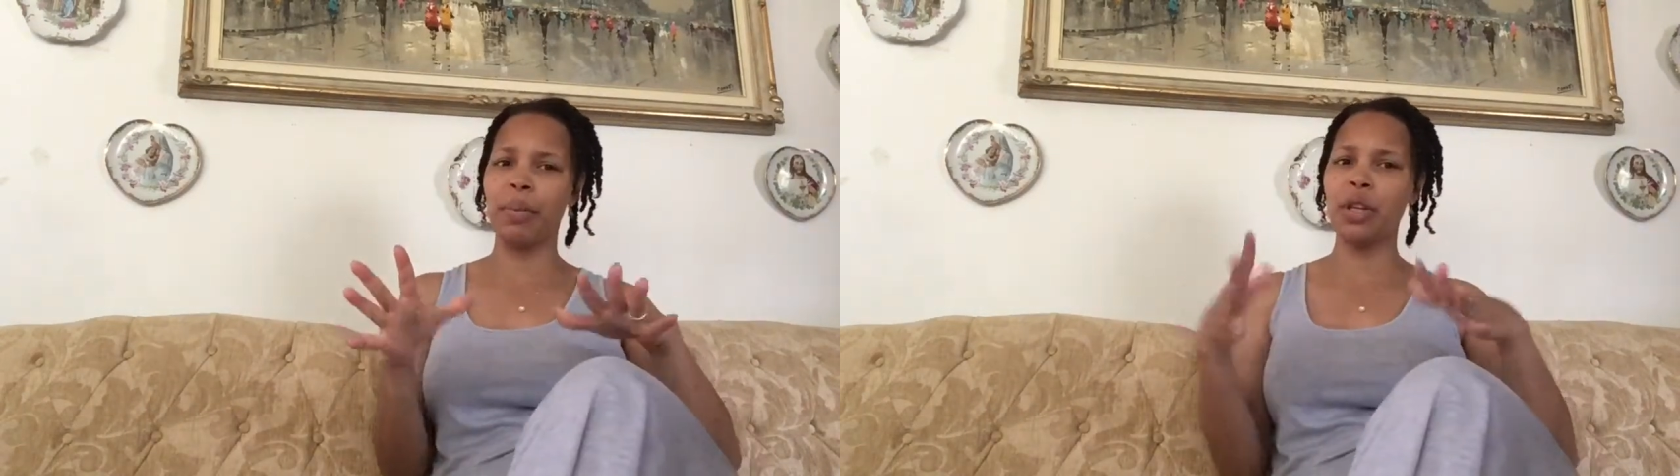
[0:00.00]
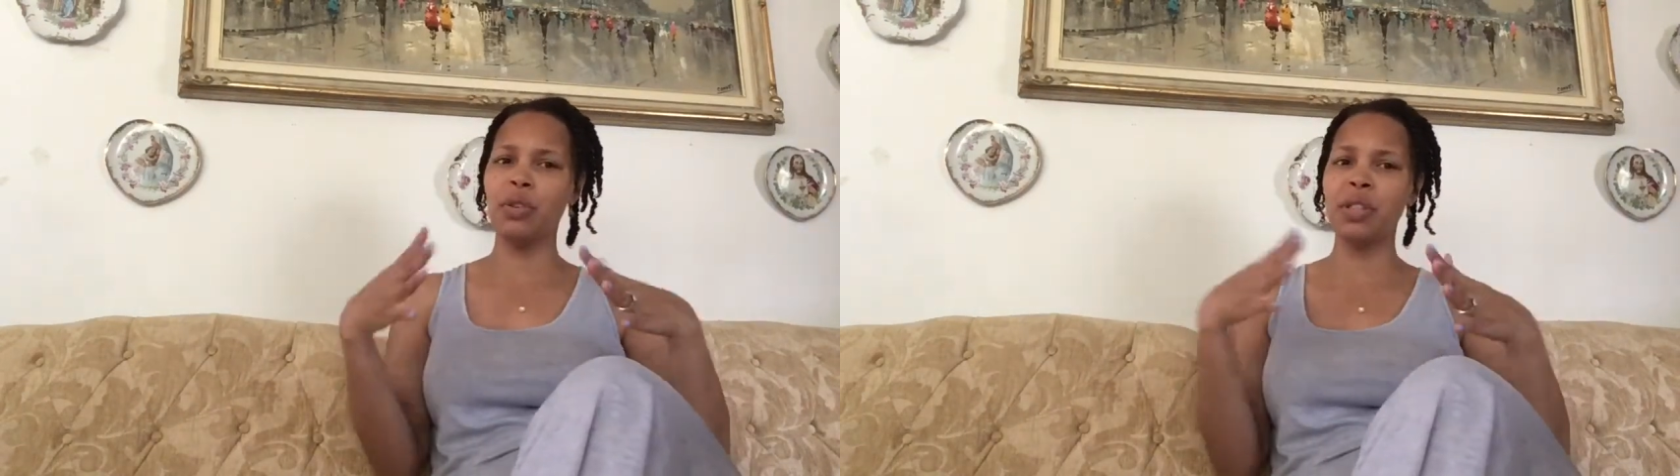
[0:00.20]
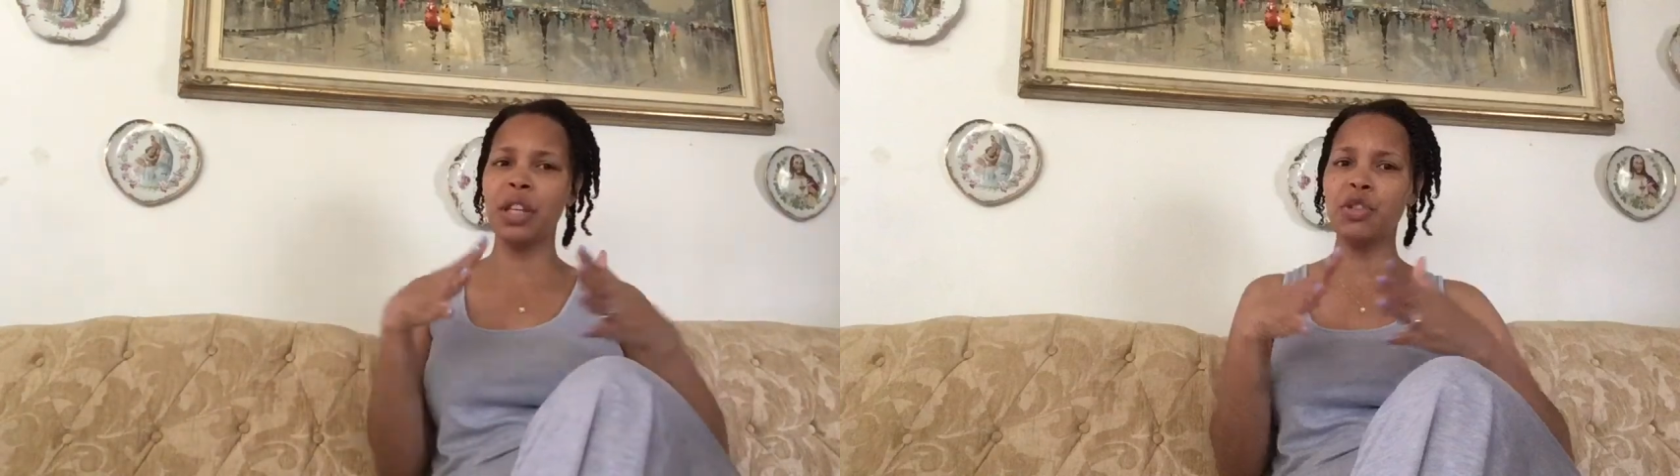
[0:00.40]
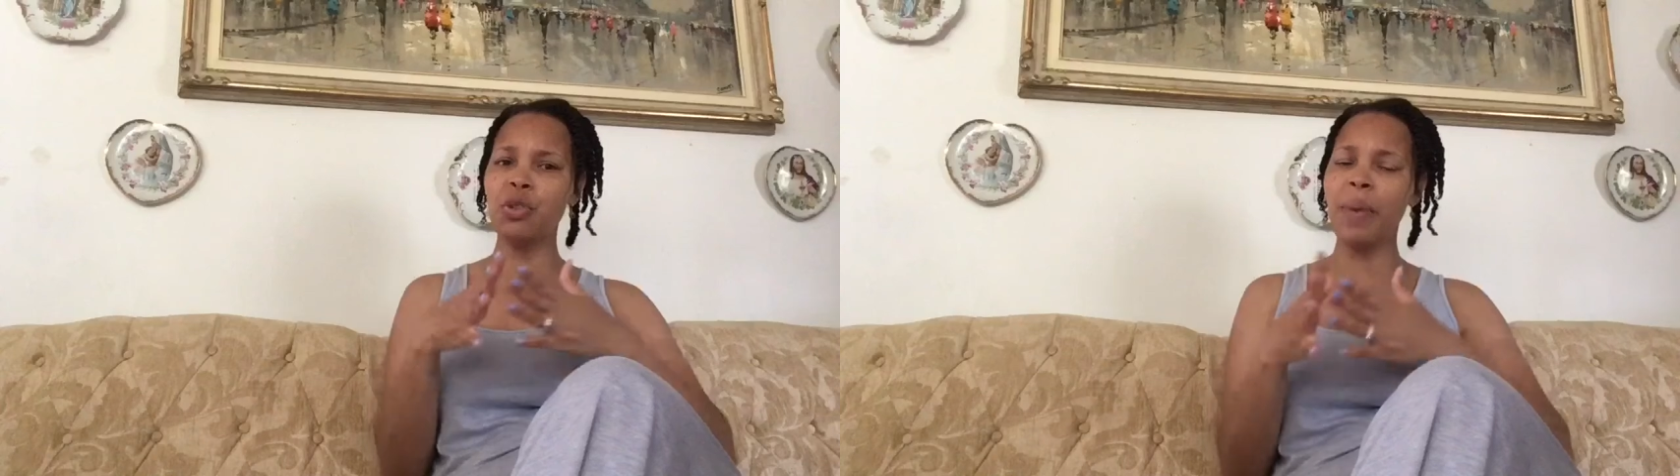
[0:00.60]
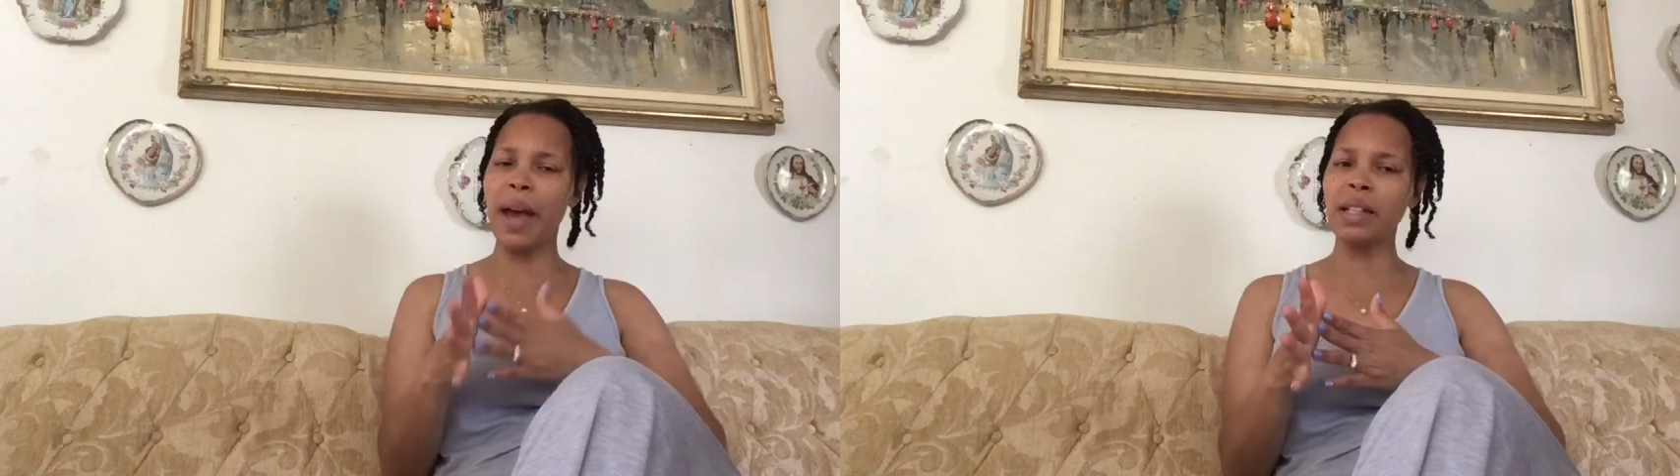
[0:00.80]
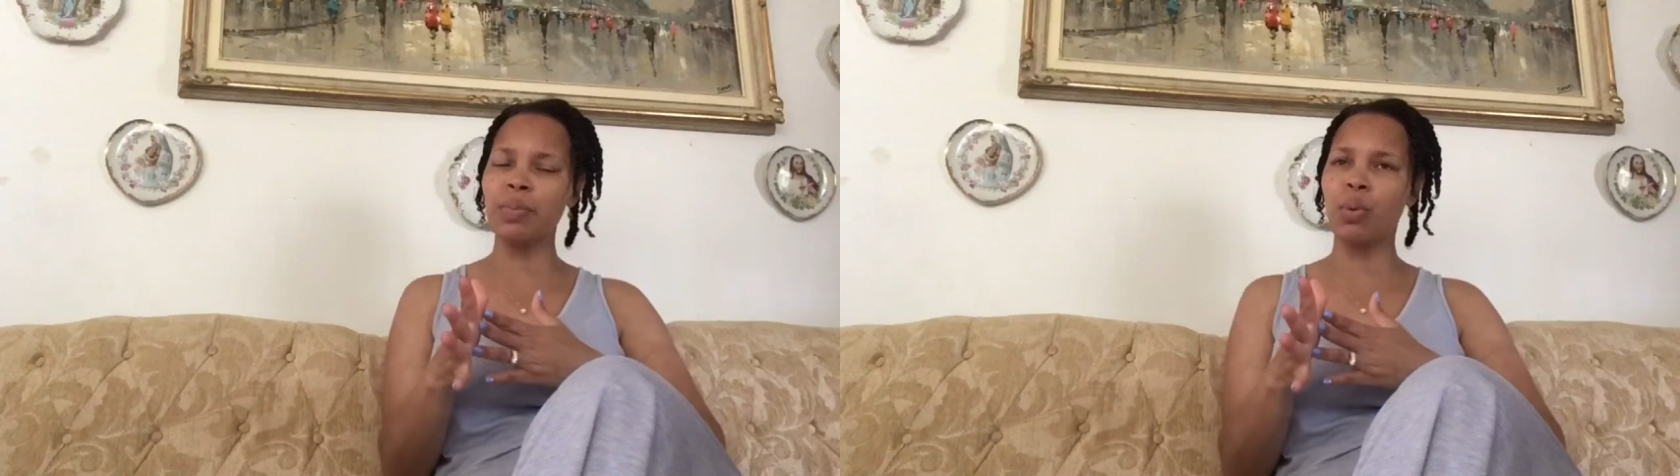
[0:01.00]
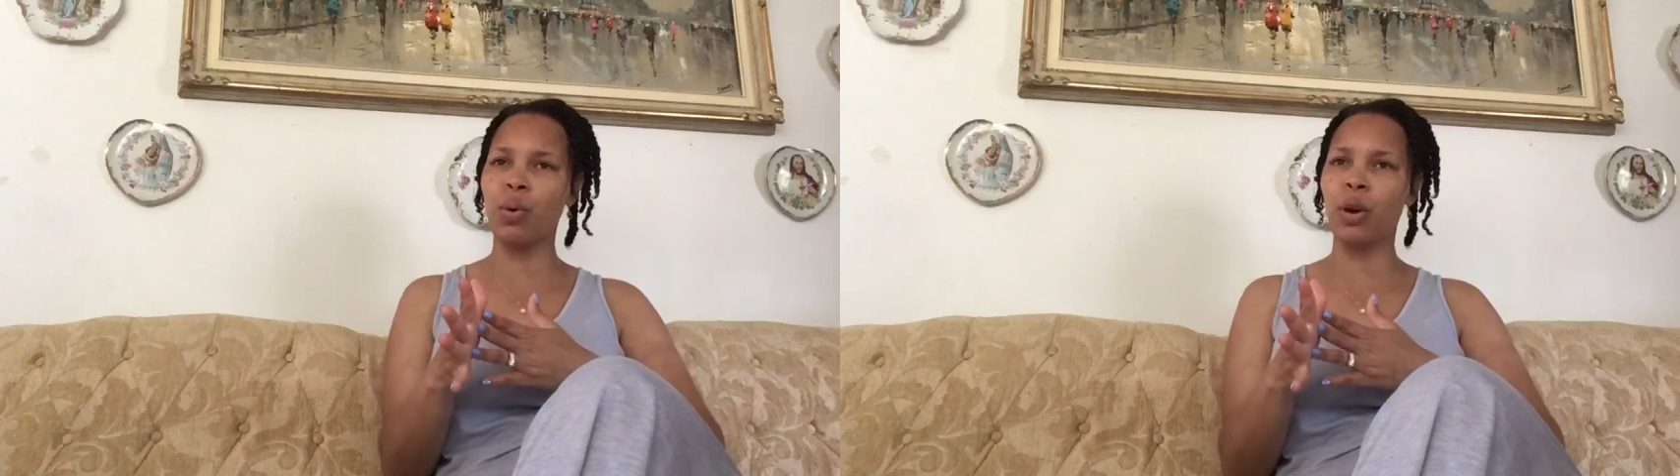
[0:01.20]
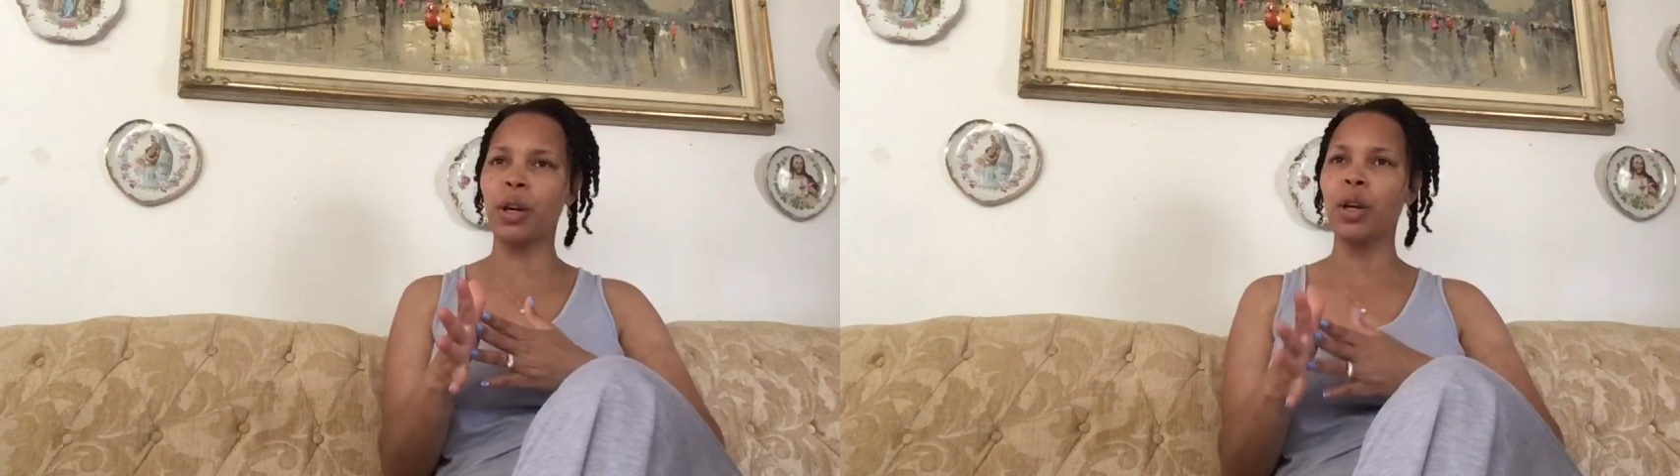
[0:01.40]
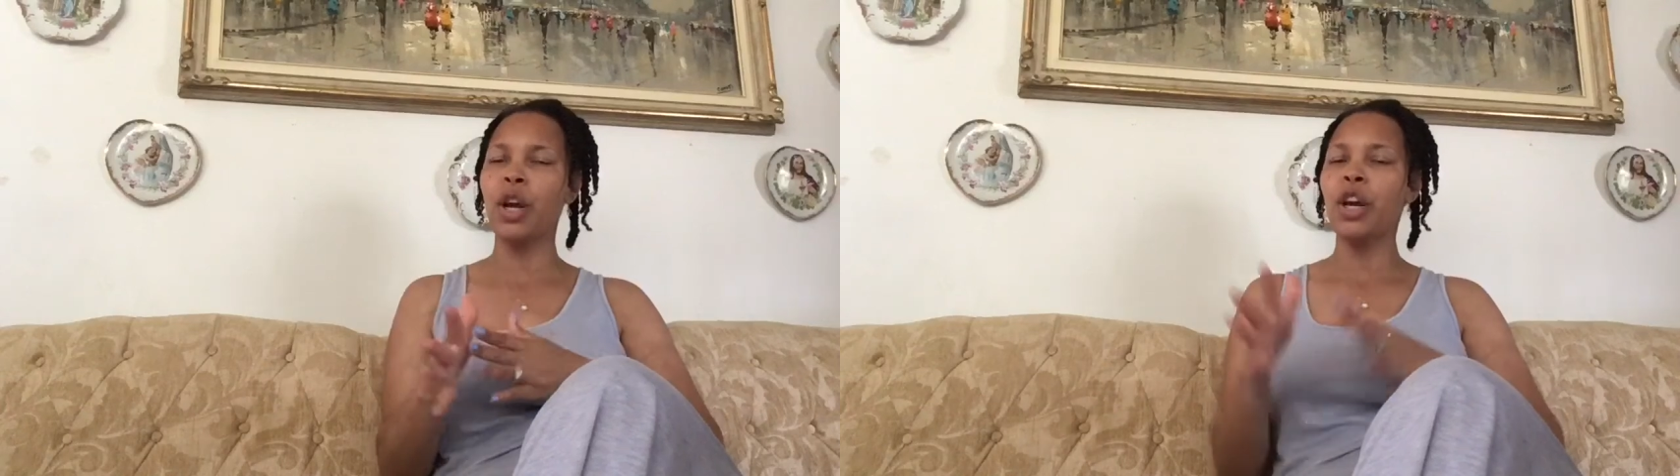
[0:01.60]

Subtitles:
but you send your passport